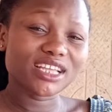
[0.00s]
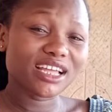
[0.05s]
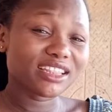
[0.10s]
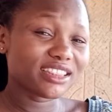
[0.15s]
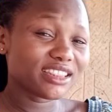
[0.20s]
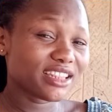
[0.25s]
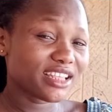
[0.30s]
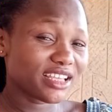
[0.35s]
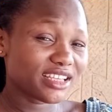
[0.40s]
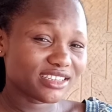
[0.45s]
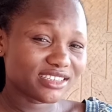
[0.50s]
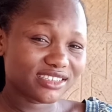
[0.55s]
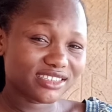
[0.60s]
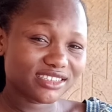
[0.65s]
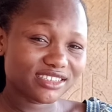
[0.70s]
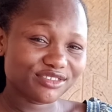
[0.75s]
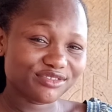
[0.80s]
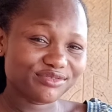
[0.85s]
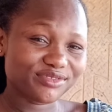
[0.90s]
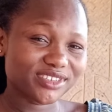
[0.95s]
that
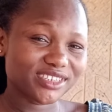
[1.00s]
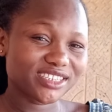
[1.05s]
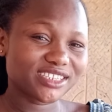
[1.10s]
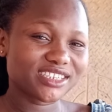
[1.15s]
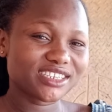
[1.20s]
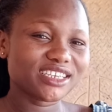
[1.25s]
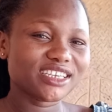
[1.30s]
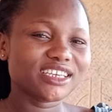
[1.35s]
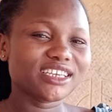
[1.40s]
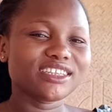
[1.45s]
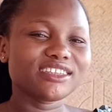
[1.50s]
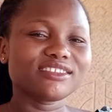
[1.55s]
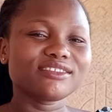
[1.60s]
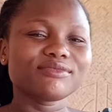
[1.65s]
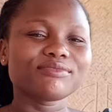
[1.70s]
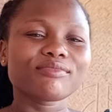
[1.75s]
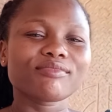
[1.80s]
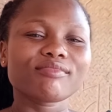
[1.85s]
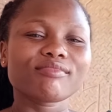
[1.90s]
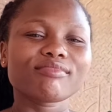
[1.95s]
test of eating
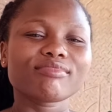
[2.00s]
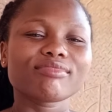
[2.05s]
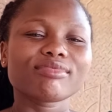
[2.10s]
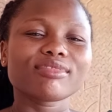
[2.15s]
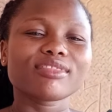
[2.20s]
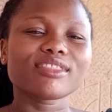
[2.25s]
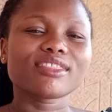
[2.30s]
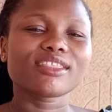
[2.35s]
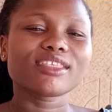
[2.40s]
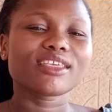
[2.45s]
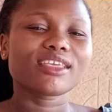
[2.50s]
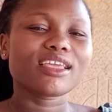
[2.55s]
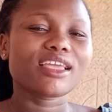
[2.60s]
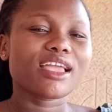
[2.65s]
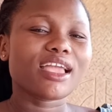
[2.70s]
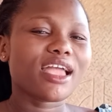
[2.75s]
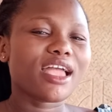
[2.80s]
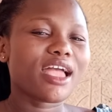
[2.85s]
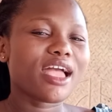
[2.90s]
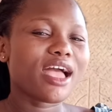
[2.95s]

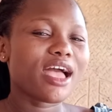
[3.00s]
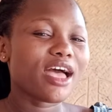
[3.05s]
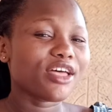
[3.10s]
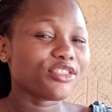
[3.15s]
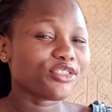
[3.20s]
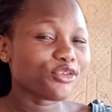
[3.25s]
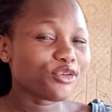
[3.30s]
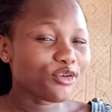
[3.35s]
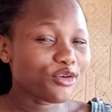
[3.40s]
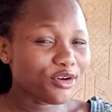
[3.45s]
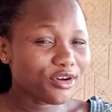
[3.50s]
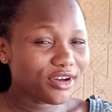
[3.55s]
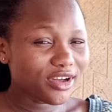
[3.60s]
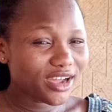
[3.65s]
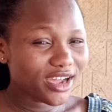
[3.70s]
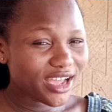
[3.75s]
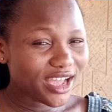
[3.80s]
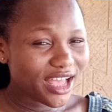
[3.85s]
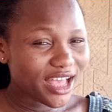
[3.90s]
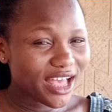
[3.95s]
and
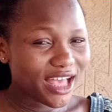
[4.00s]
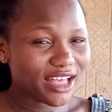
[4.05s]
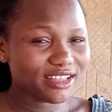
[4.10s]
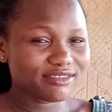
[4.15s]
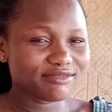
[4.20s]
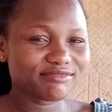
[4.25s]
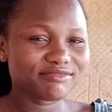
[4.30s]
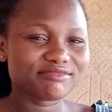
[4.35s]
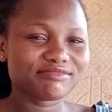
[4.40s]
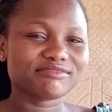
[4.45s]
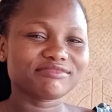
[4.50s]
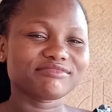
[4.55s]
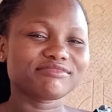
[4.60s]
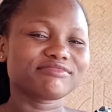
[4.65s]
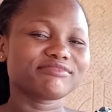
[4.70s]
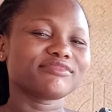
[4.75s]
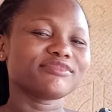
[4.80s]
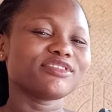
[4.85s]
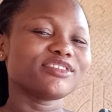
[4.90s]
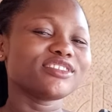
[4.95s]
hunger,
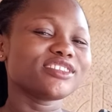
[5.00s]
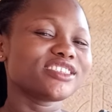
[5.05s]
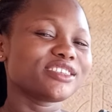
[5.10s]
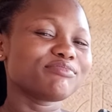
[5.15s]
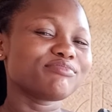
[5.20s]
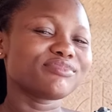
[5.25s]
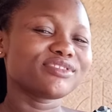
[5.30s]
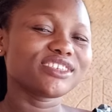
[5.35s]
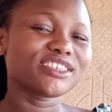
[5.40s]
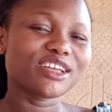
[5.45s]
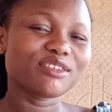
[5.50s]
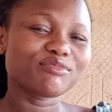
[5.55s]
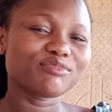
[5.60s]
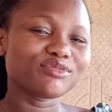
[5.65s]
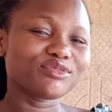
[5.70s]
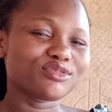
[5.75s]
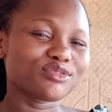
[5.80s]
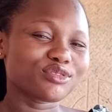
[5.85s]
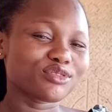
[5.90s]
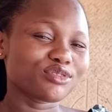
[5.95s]
not being
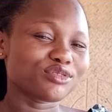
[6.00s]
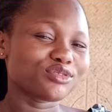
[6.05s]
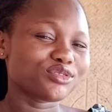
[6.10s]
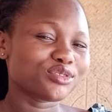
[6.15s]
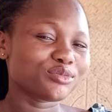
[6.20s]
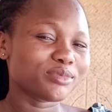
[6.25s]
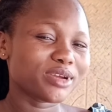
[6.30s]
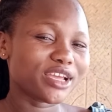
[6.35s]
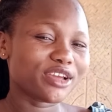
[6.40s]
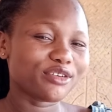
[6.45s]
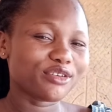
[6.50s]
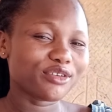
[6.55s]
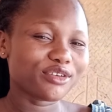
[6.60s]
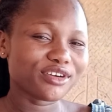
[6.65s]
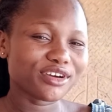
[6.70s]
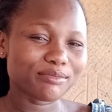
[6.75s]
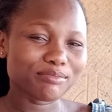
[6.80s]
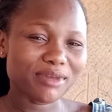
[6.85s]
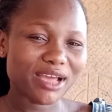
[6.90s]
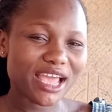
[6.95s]
able to control
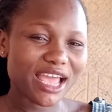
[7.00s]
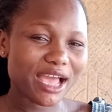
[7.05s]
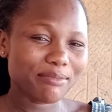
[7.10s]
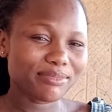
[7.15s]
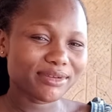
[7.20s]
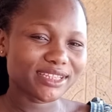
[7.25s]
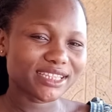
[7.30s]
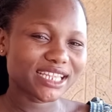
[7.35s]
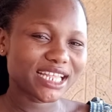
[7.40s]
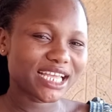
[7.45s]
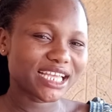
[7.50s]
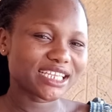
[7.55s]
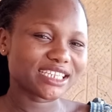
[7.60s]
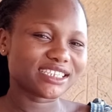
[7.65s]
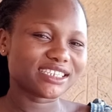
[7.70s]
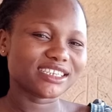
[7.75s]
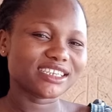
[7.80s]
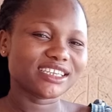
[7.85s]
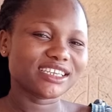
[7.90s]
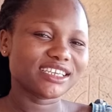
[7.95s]
my appetite,
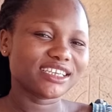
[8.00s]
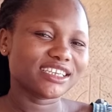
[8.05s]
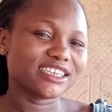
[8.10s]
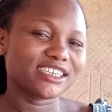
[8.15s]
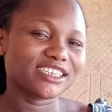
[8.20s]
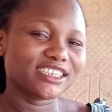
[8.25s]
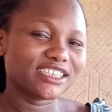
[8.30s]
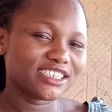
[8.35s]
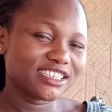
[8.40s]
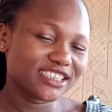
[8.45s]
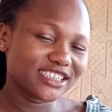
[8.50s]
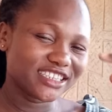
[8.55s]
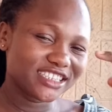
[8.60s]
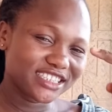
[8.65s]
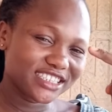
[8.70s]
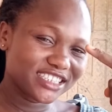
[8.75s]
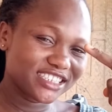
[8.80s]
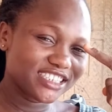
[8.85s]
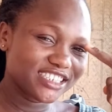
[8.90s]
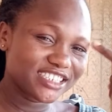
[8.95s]

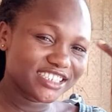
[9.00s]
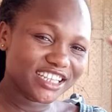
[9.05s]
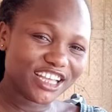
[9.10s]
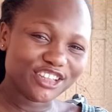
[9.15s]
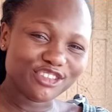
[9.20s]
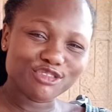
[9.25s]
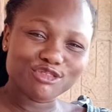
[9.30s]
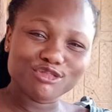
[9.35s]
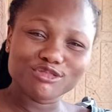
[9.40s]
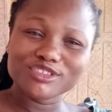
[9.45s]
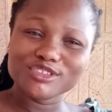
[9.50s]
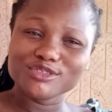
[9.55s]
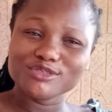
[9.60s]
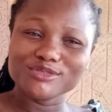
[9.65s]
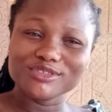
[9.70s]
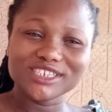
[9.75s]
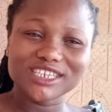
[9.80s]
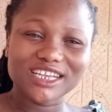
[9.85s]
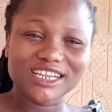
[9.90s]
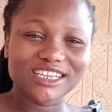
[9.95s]
these are the only
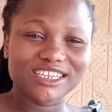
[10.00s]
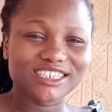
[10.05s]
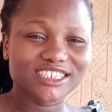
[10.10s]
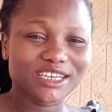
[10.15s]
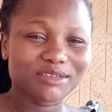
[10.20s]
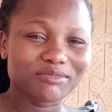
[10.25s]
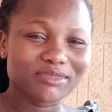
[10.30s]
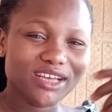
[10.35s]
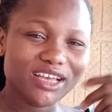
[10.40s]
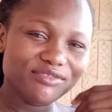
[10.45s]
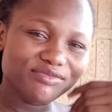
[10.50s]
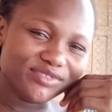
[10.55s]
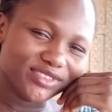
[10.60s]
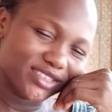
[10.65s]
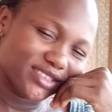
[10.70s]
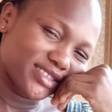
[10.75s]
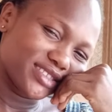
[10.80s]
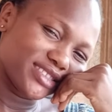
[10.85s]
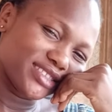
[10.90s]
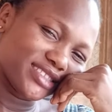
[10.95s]
two challenges I'm
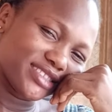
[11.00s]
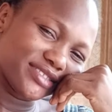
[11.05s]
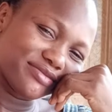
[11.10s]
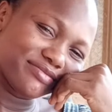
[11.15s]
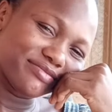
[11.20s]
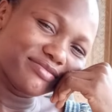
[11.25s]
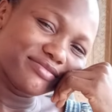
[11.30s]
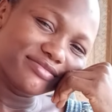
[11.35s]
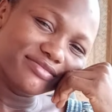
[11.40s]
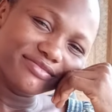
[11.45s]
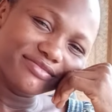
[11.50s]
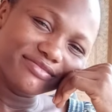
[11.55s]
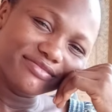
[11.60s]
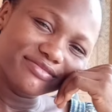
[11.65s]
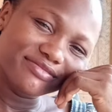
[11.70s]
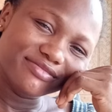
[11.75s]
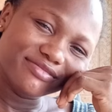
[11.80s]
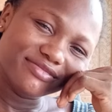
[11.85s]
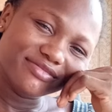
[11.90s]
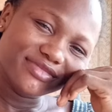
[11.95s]
having.
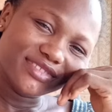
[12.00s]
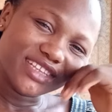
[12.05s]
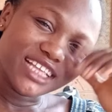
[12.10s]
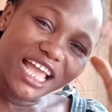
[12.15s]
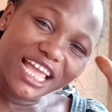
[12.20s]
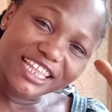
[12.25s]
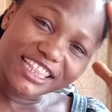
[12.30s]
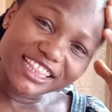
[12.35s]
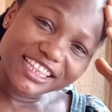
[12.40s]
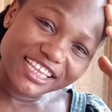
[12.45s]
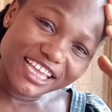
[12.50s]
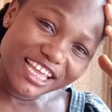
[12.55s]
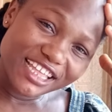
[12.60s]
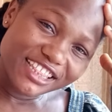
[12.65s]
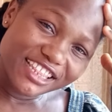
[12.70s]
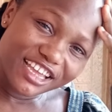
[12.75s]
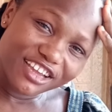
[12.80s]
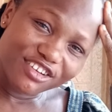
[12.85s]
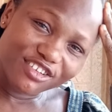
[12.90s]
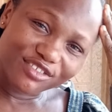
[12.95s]
The
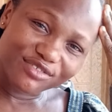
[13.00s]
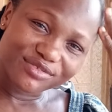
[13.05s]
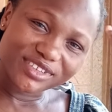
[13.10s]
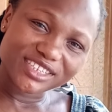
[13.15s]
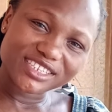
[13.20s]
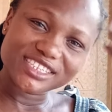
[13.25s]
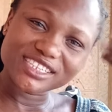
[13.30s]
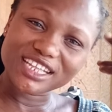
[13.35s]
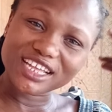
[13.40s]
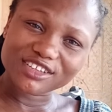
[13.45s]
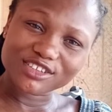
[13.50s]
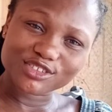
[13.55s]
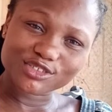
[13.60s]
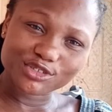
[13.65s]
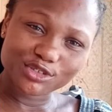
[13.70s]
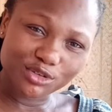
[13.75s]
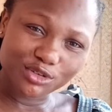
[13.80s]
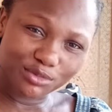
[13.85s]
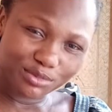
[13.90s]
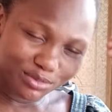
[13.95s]
deck of it now
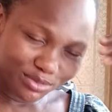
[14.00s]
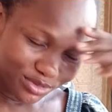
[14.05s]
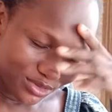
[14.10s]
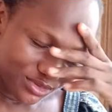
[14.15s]
stop,